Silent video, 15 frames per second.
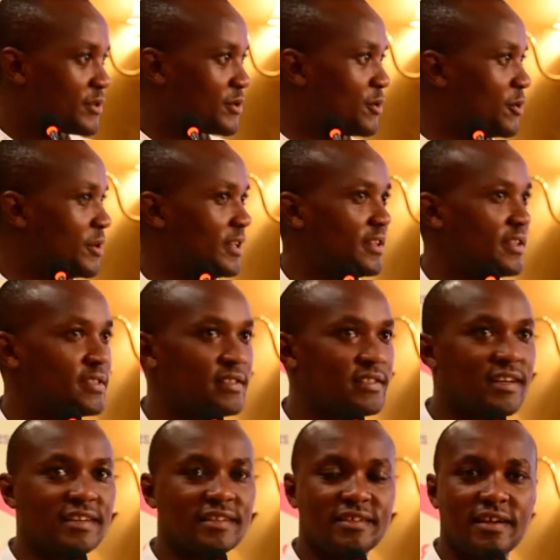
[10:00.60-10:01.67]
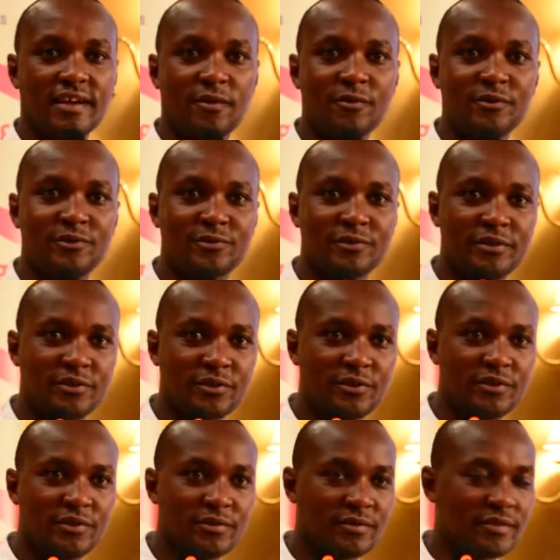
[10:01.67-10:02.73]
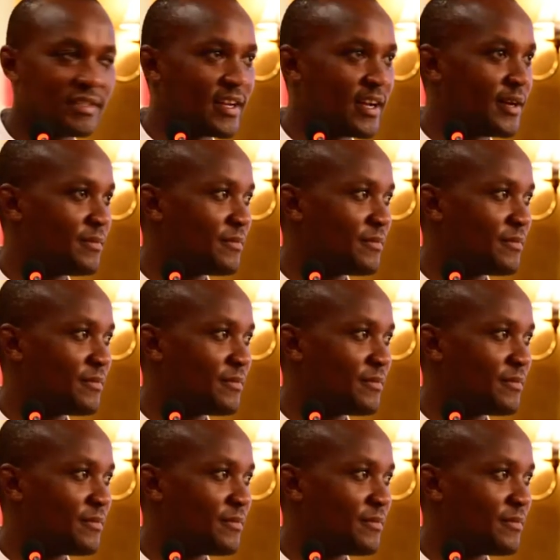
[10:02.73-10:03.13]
So in this juncture, I want to introduce